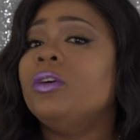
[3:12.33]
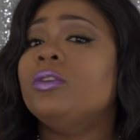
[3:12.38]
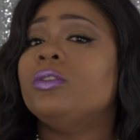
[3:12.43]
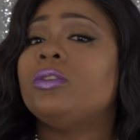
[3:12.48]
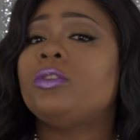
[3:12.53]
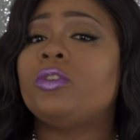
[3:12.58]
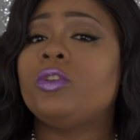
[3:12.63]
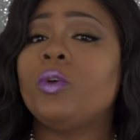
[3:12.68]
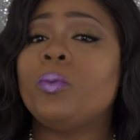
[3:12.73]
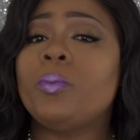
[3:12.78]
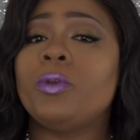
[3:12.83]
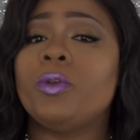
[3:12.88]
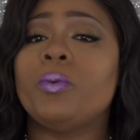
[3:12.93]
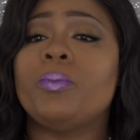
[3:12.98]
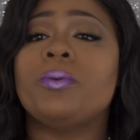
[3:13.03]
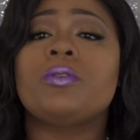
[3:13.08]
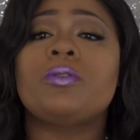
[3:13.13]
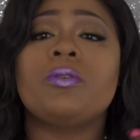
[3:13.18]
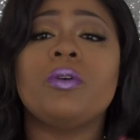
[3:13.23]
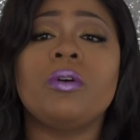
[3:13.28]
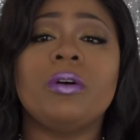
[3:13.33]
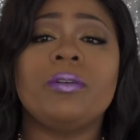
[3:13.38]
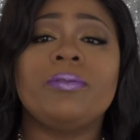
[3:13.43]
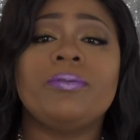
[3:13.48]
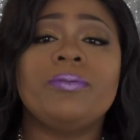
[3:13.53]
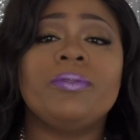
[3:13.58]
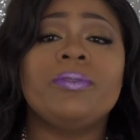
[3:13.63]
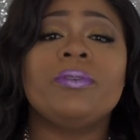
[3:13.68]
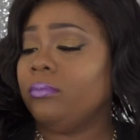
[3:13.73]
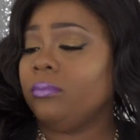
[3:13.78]
super duper
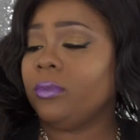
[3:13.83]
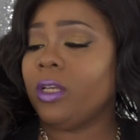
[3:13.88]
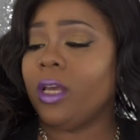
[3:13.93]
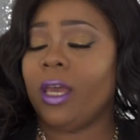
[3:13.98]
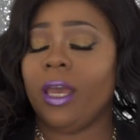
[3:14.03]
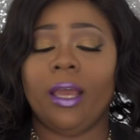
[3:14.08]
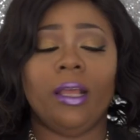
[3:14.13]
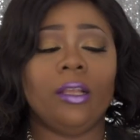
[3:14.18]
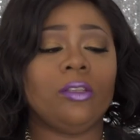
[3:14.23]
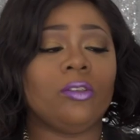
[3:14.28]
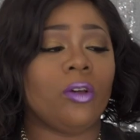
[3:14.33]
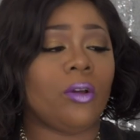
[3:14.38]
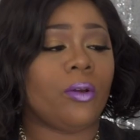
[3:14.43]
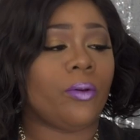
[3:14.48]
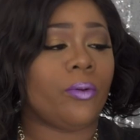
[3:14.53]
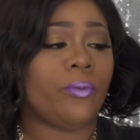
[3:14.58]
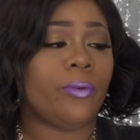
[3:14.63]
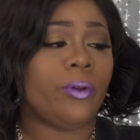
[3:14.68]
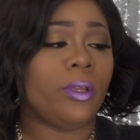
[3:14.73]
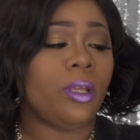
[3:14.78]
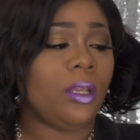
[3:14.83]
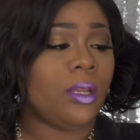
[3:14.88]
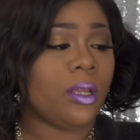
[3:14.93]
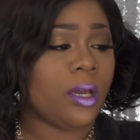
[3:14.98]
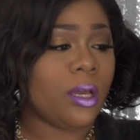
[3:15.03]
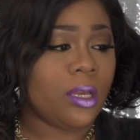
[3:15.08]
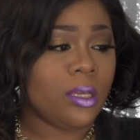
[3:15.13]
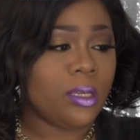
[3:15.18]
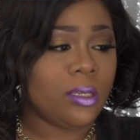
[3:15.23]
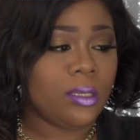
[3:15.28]
soft the ends are really
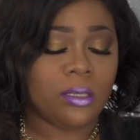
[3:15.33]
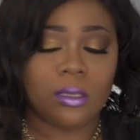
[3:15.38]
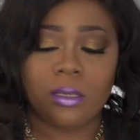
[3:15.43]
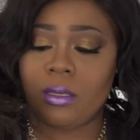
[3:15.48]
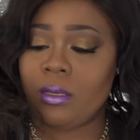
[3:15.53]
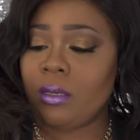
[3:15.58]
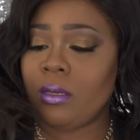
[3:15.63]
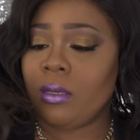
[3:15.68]
nice